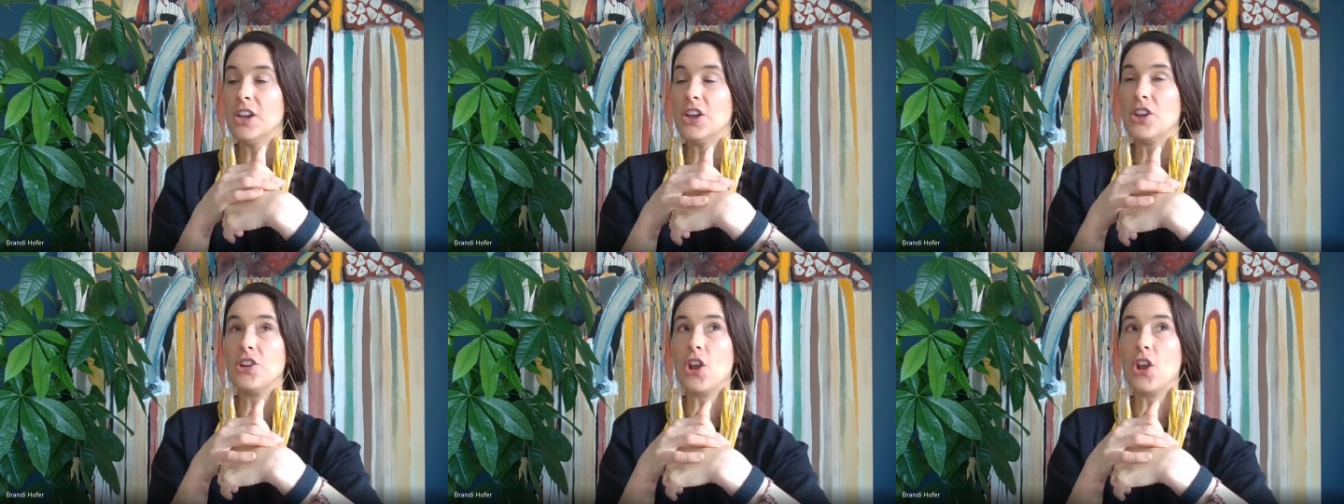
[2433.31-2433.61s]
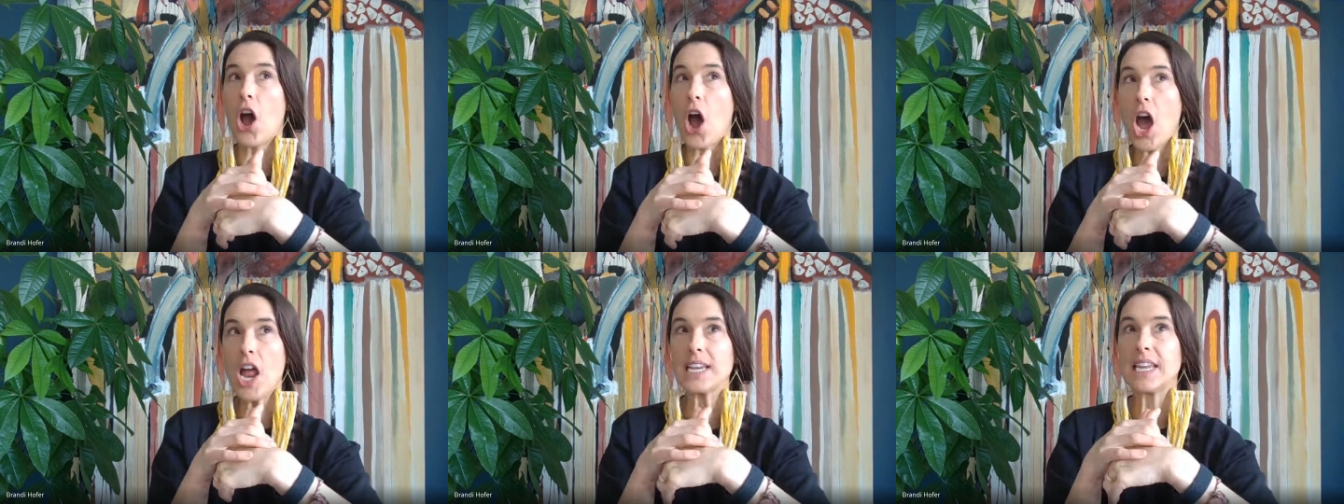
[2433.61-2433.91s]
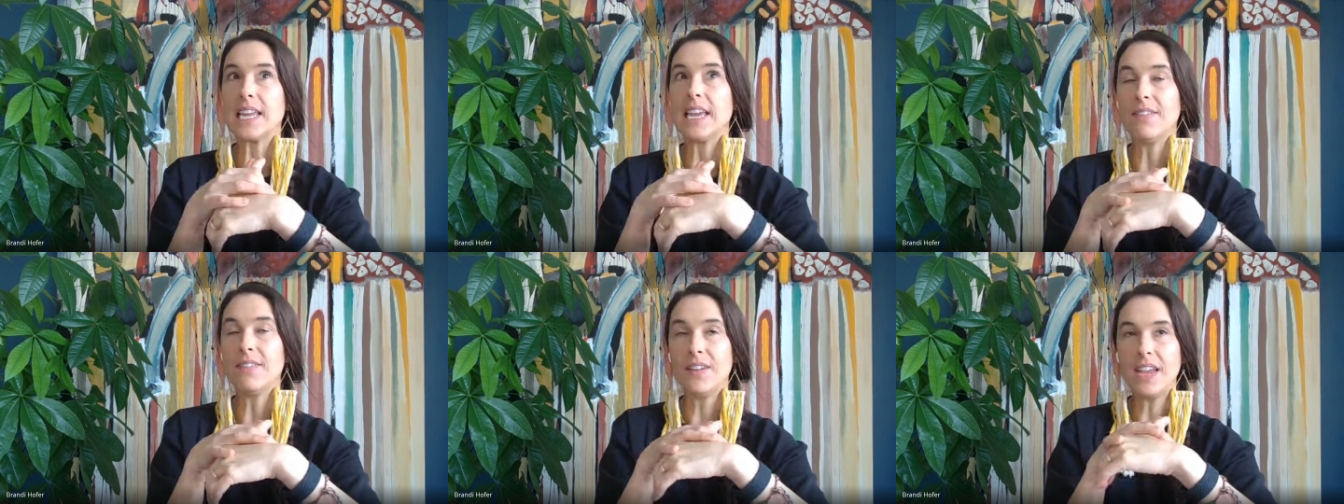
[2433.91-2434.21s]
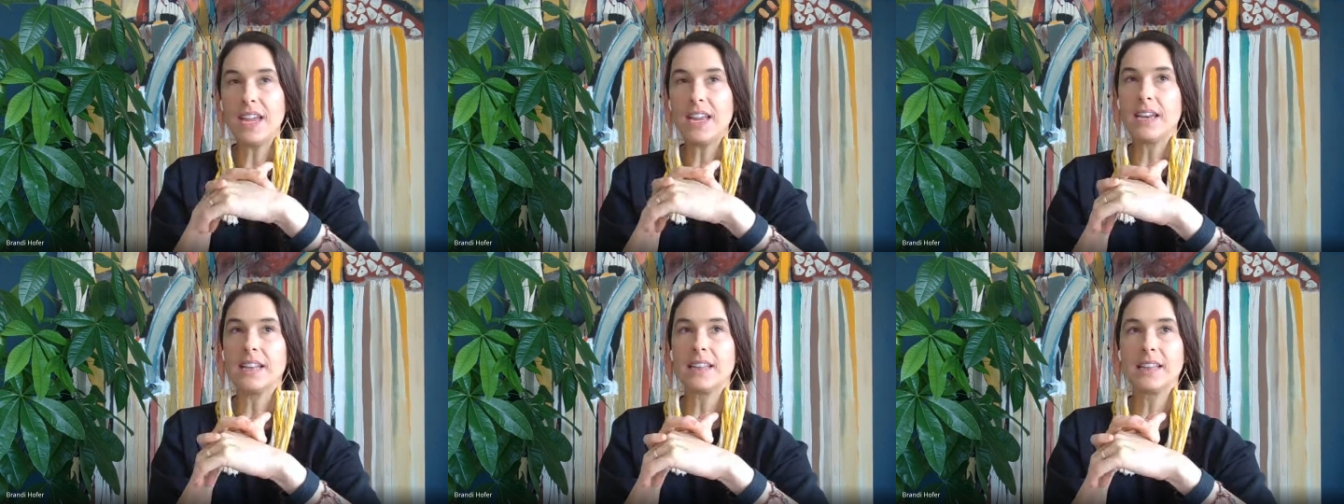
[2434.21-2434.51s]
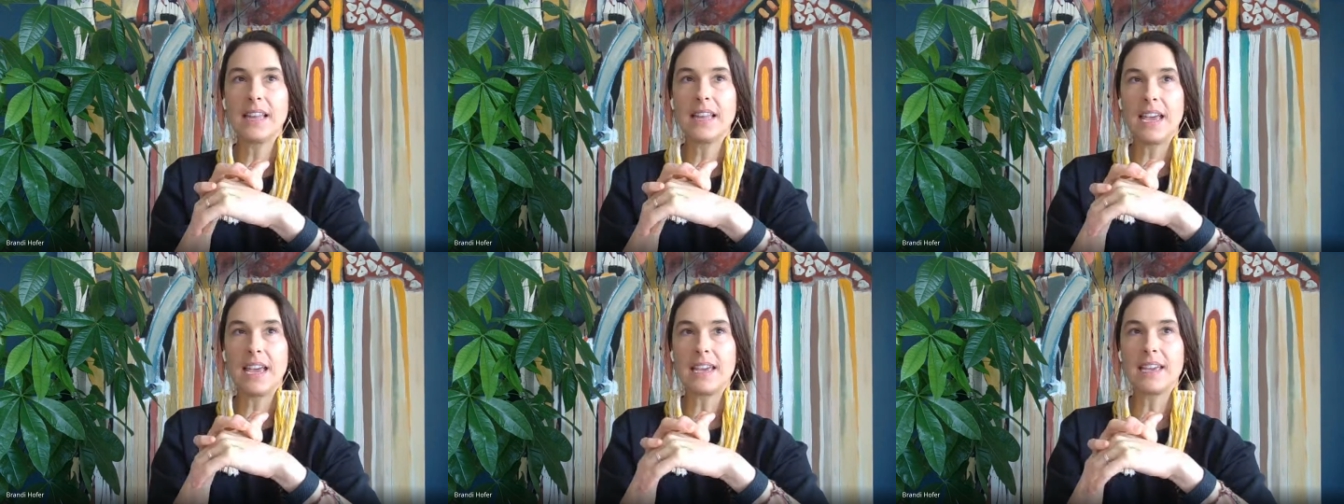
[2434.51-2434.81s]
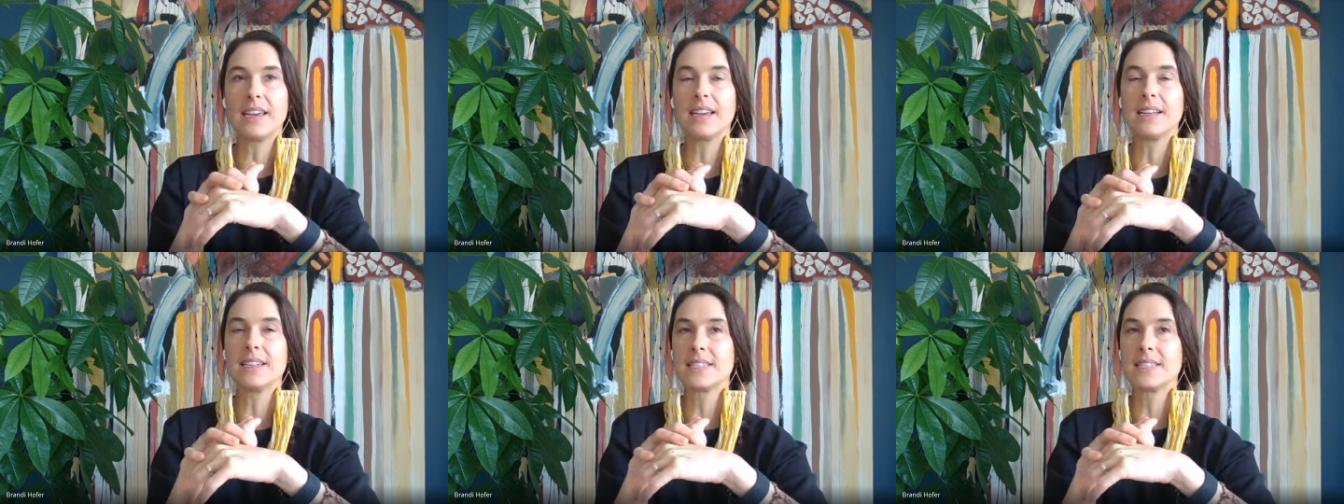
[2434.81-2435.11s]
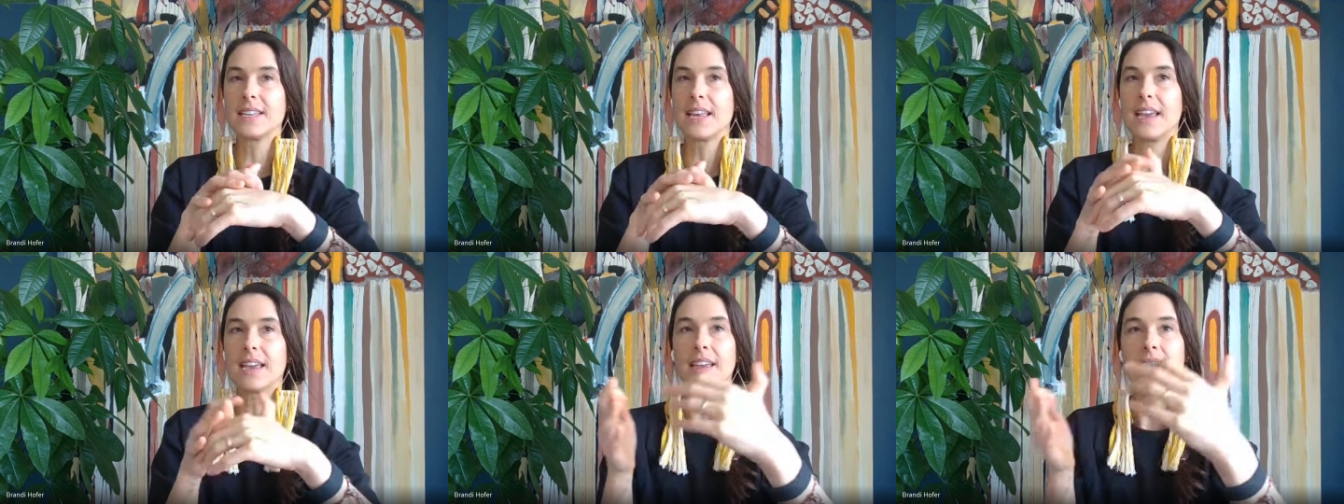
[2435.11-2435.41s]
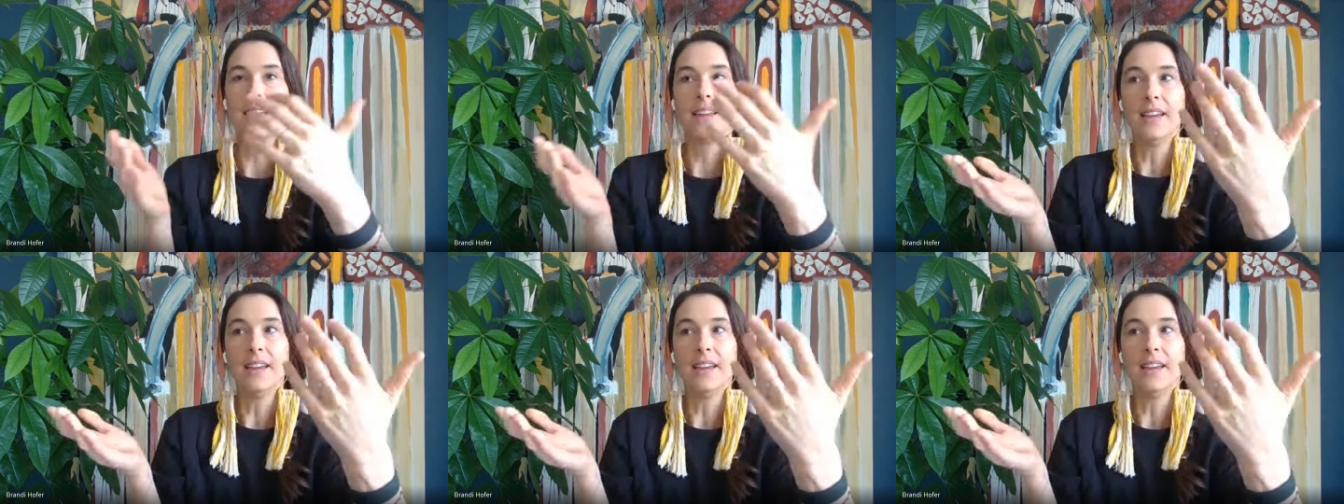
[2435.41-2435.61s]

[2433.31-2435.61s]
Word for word: not give in. Like it's like